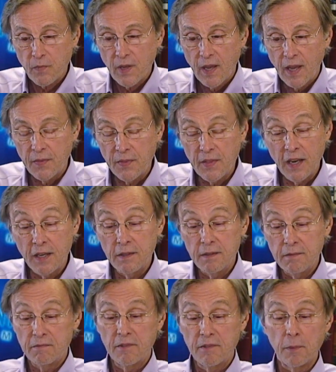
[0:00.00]
And
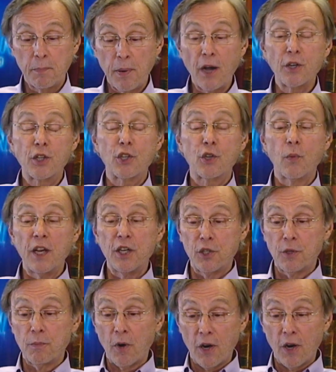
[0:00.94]
then the
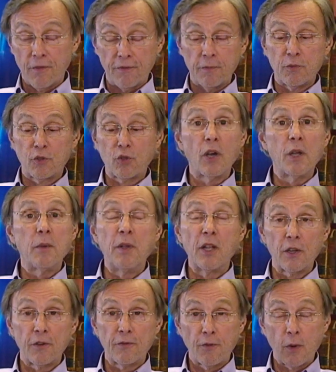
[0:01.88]
punctuation mark from Troy
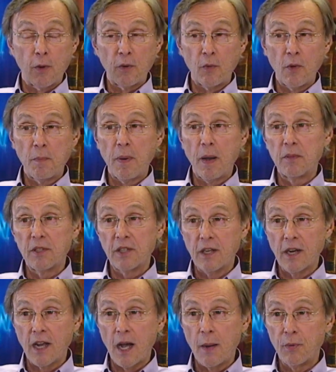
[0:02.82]
Miller, former
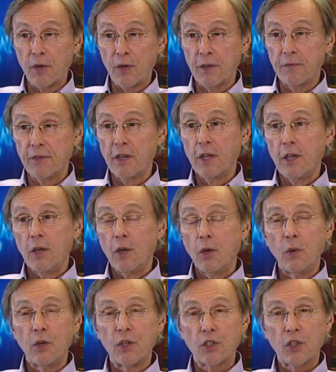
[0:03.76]
Republican operative,
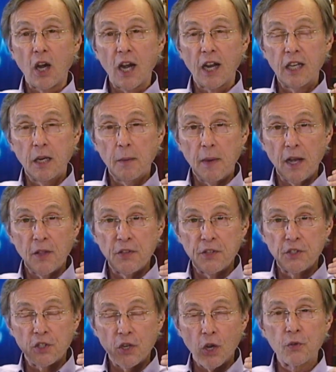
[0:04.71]
who is talking about
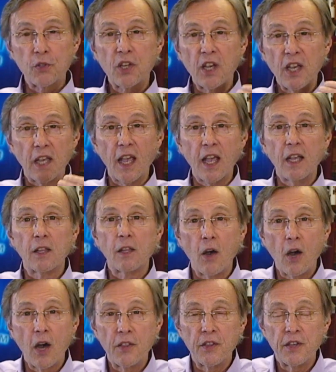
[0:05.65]
this Don't Say Gay
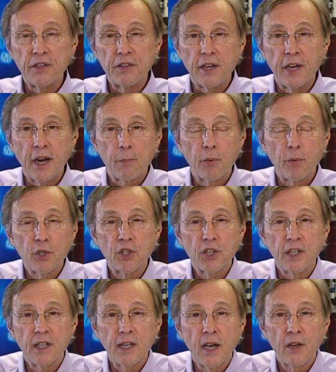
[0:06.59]
law that they are
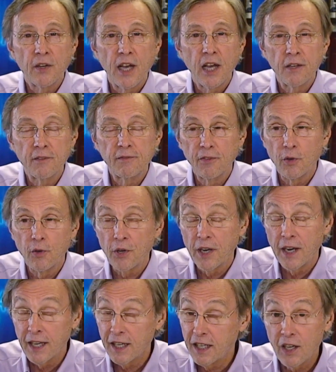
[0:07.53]
pushing down down in
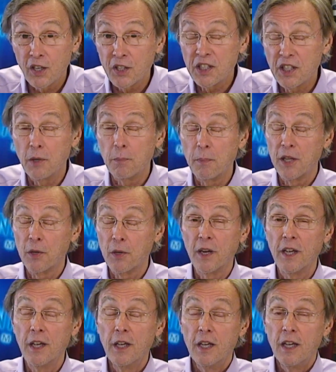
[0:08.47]
Florida. And I guarantee you, by the
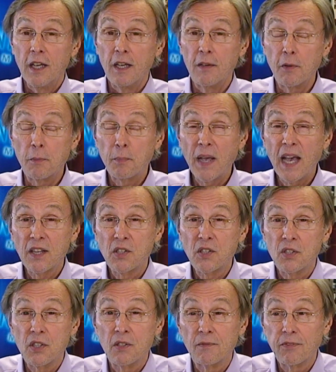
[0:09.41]
way, if it
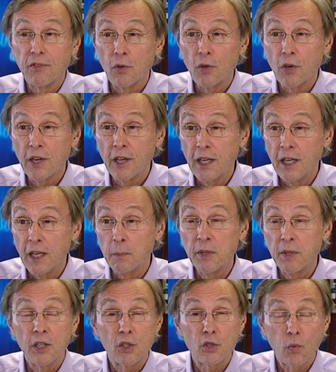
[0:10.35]
passes in Florida, it'll
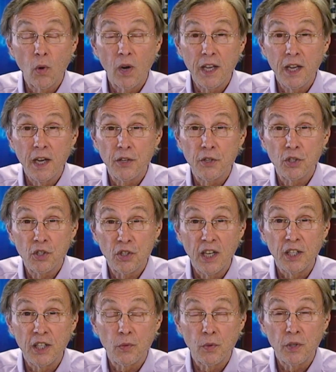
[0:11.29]
be in twenty other
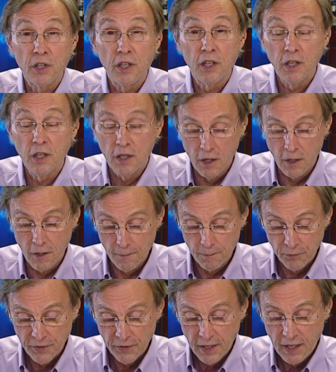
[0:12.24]
states within a year.
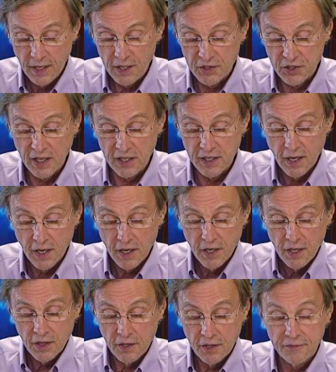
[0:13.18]
He said,
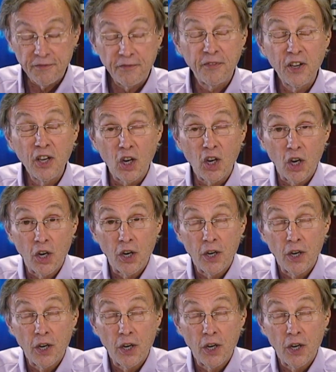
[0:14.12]
the fear